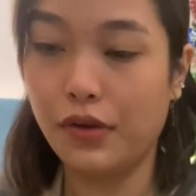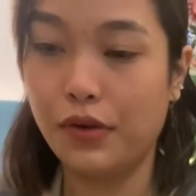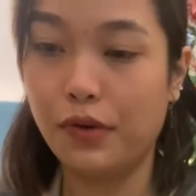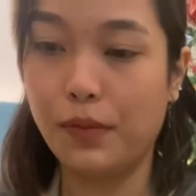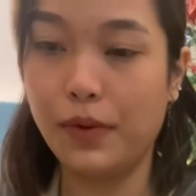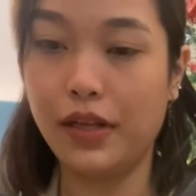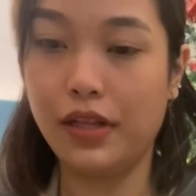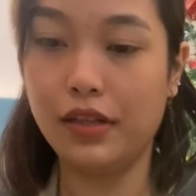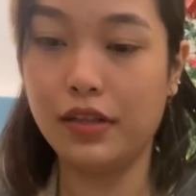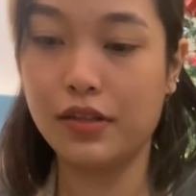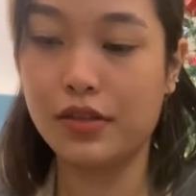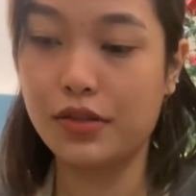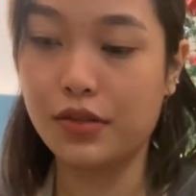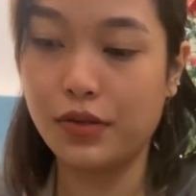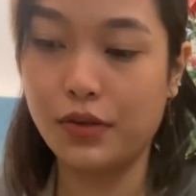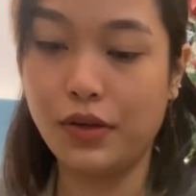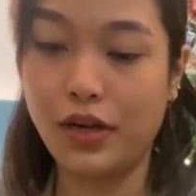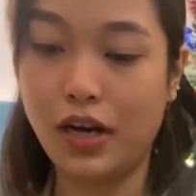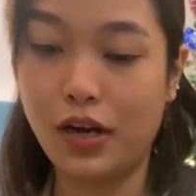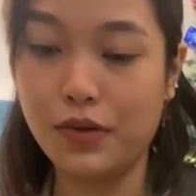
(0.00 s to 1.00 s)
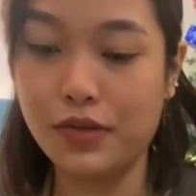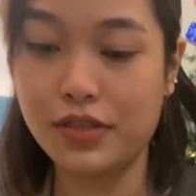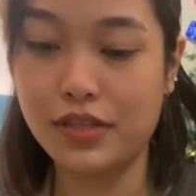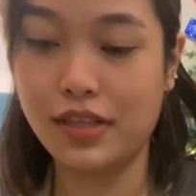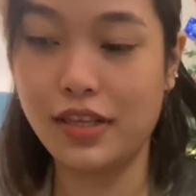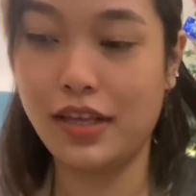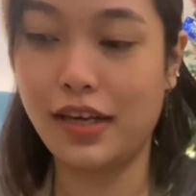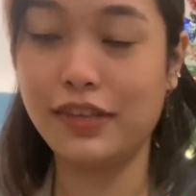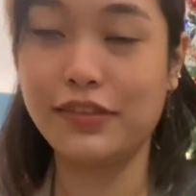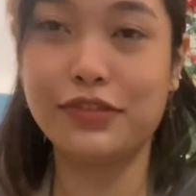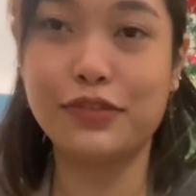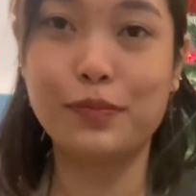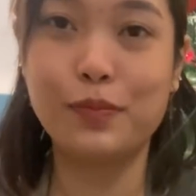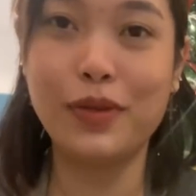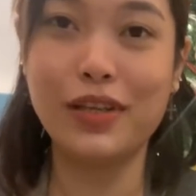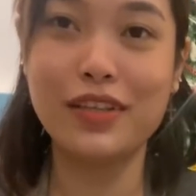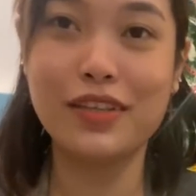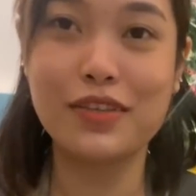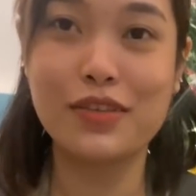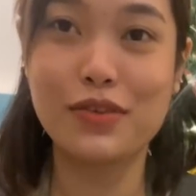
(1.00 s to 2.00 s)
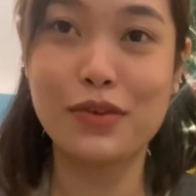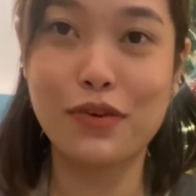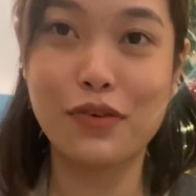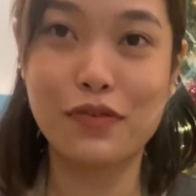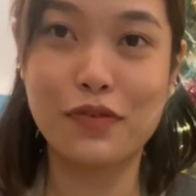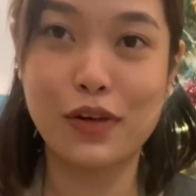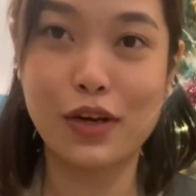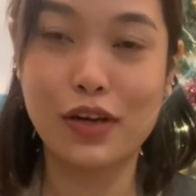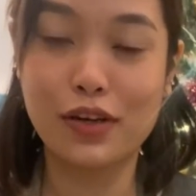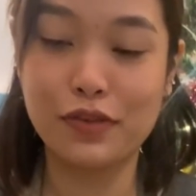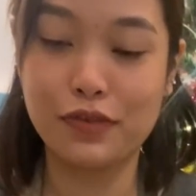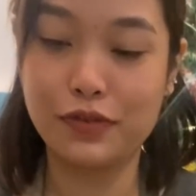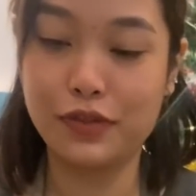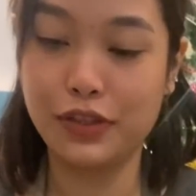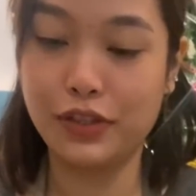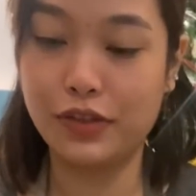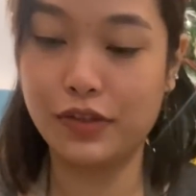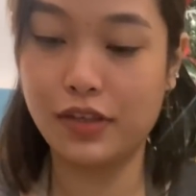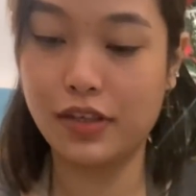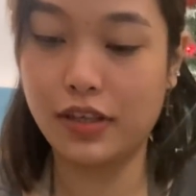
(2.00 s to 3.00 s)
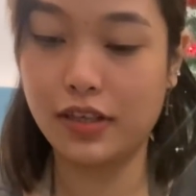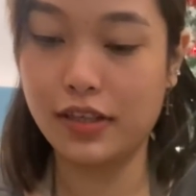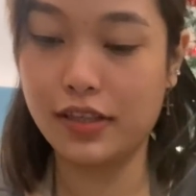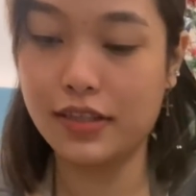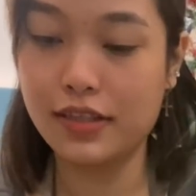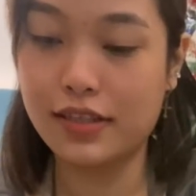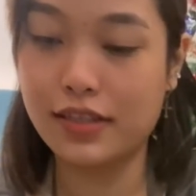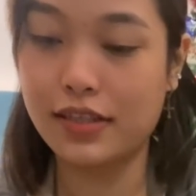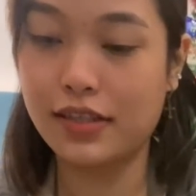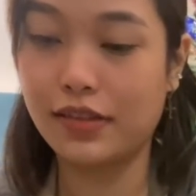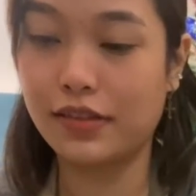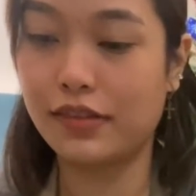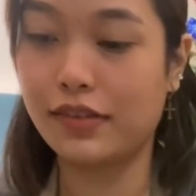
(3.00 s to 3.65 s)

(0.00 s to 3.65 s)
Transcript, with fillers: Well, so how's life been so far for you guys?